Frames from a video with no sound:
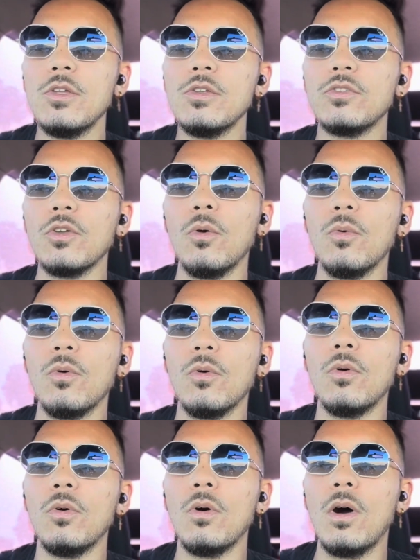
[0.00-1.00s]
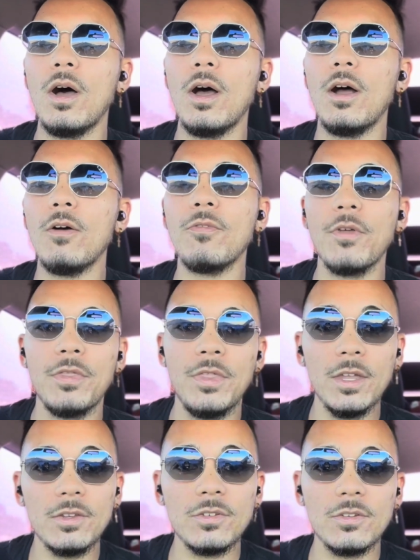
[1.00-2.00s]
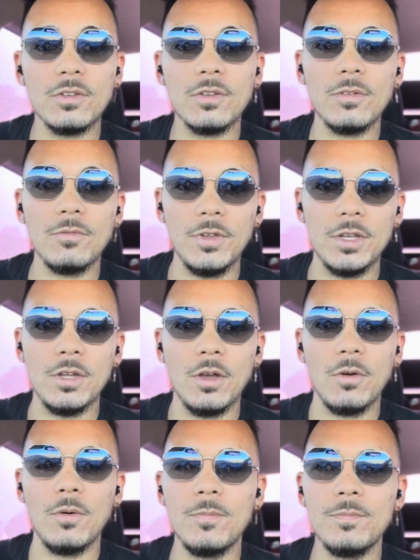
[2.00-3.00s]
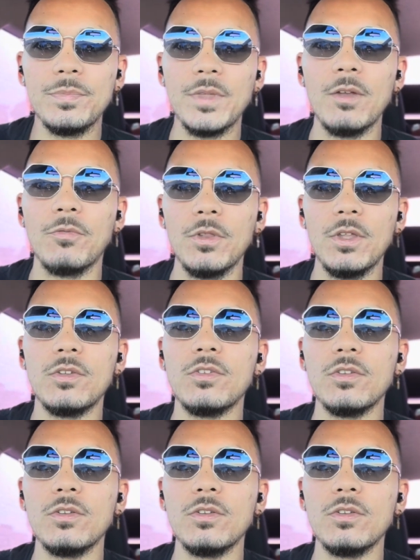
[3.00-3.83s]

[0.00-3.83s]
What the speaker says: So for this video, and for this